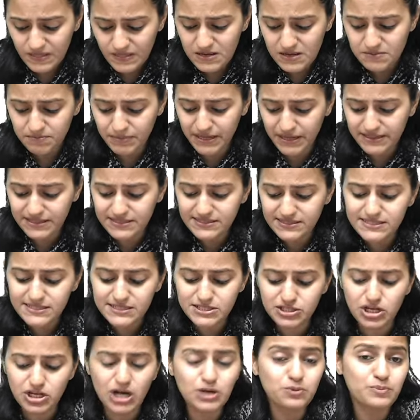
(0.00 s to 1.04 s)
But this is
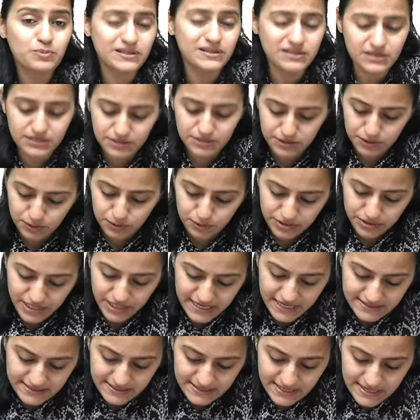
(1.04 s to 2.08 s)
not within 2
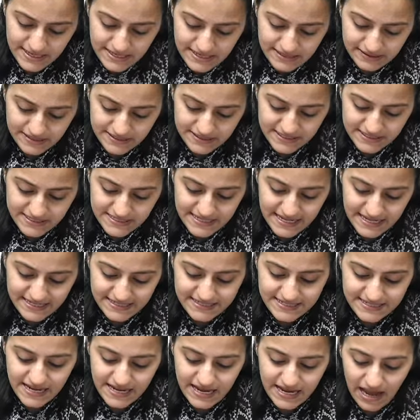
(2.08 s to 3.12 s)
days. This is,
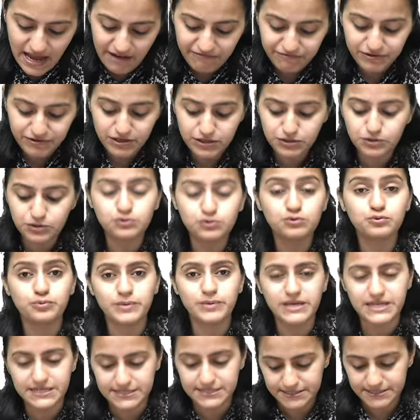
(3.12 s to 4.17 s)
let's say, after 2
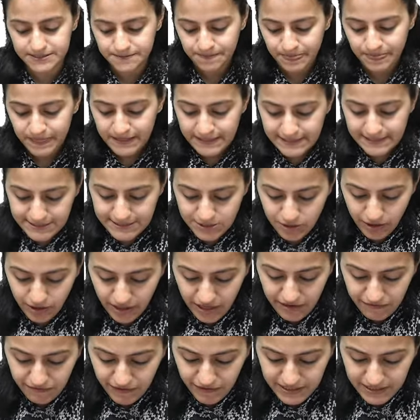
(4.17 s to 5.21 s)
weeks. So
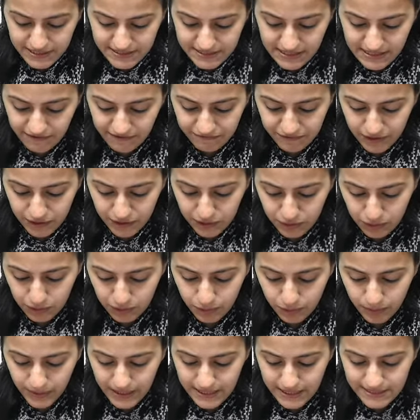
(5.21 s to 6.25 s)
if it is after
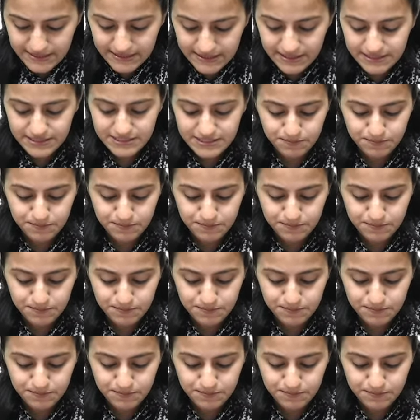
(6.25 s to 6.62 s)
2 weeks, it is